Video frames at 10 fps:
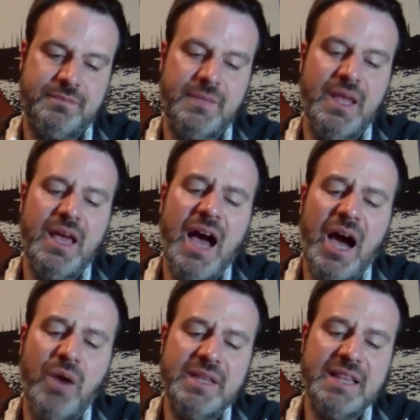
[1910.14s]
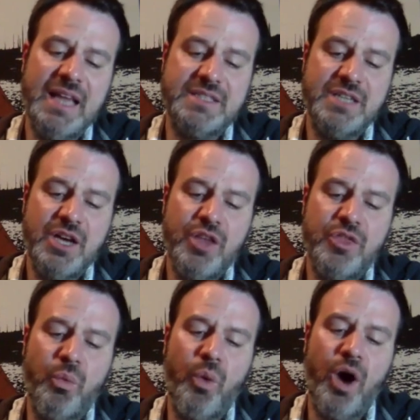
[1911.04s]
How we let the
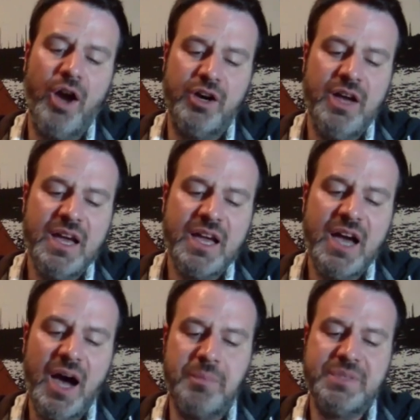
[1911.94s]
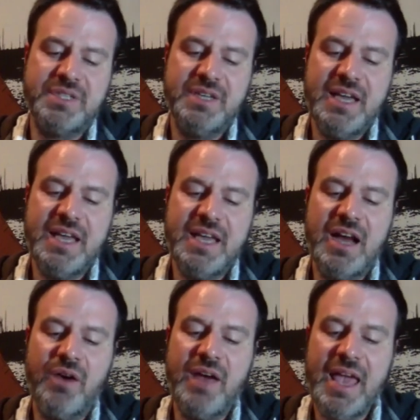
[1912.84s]
water cupped in
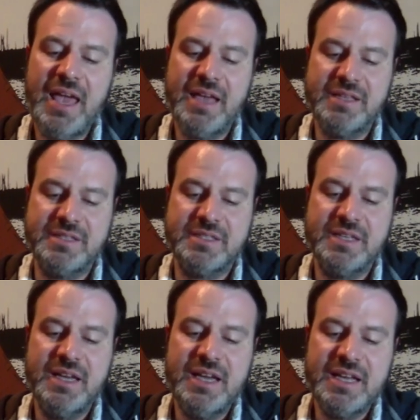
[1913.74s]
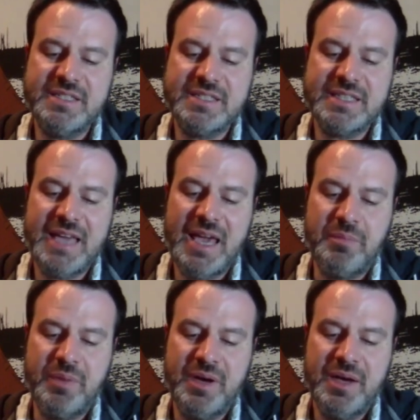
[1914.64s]
our hands escape
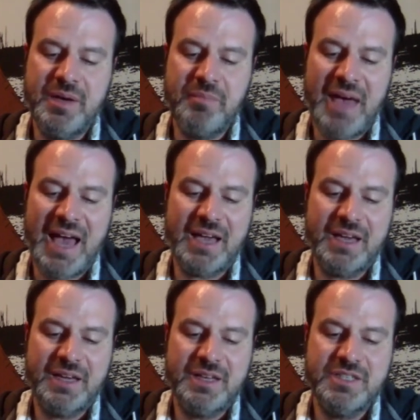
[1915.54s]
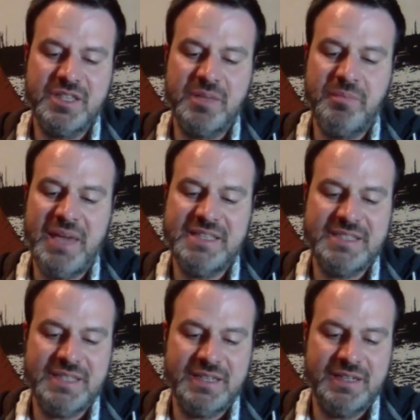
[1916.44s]
back to the
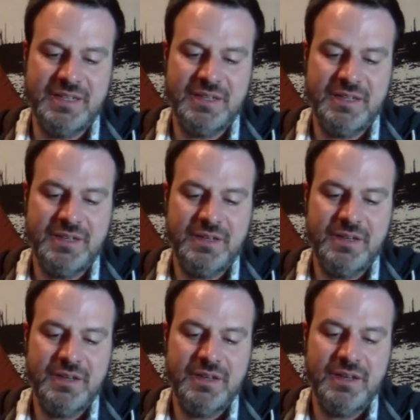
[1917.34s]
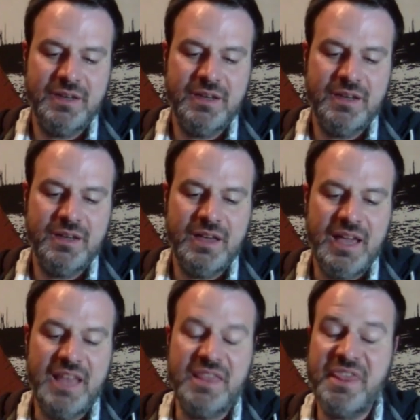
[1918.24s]
basin and
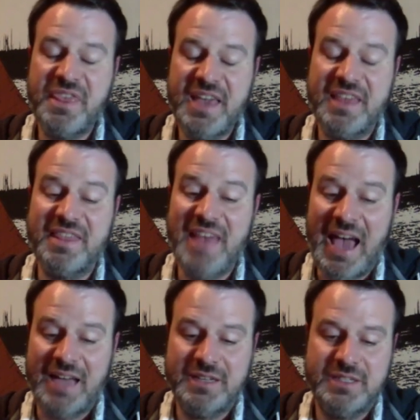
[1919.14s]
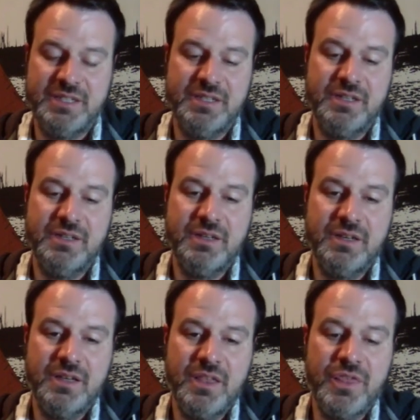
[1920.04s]
think that
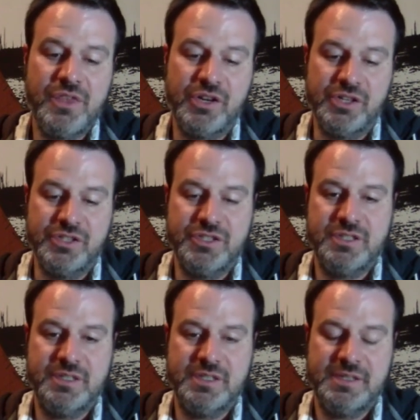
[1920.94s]
thirst.